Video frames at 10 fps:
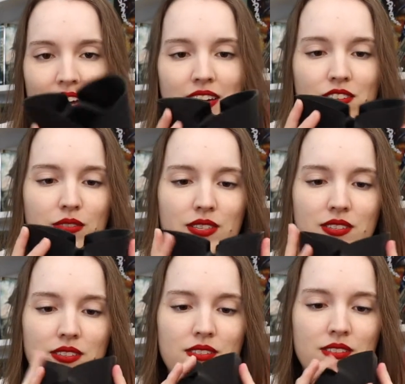I don't know what this
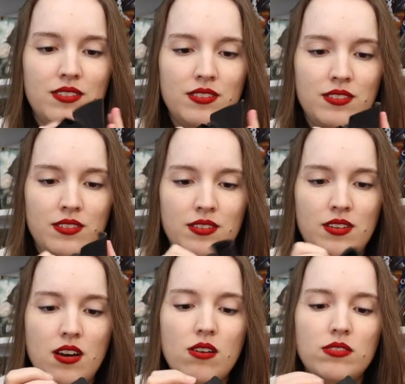is.
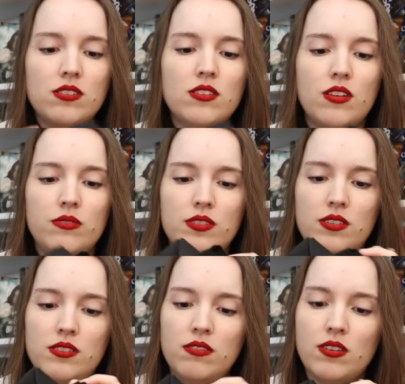Oh, this
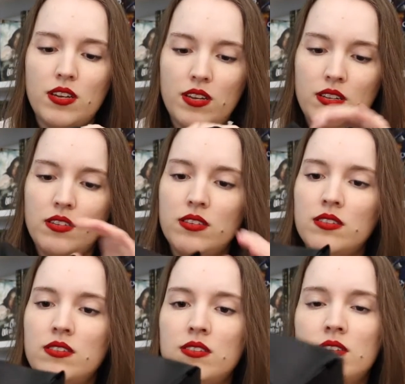closes, okay.
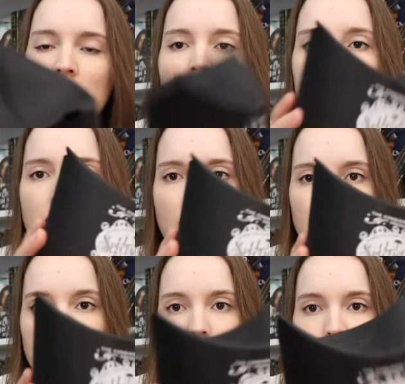I
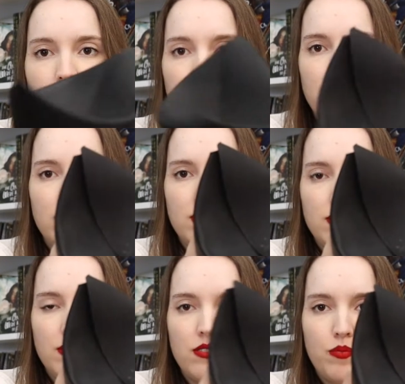still don't know what
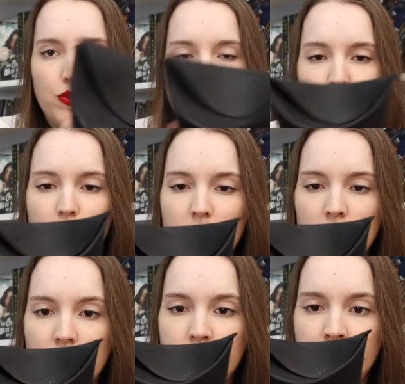this is supposed to be.
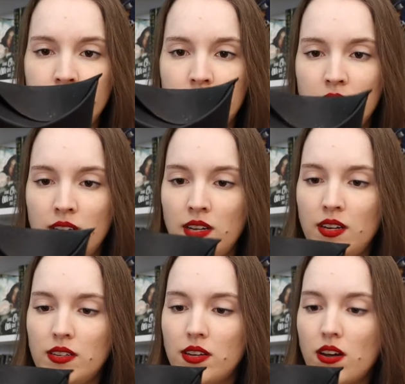
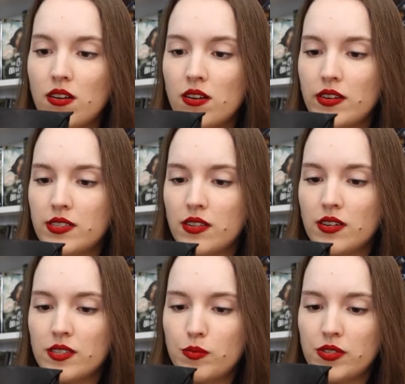The Conquering
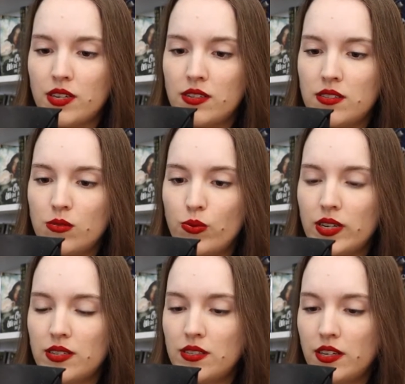Circus presents Where
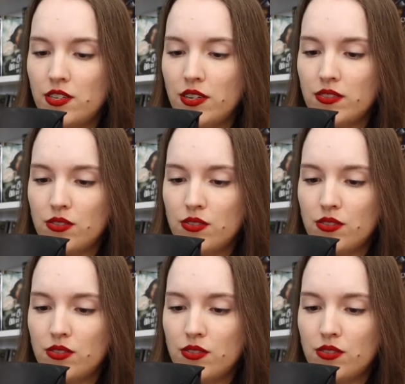the Stage Tells a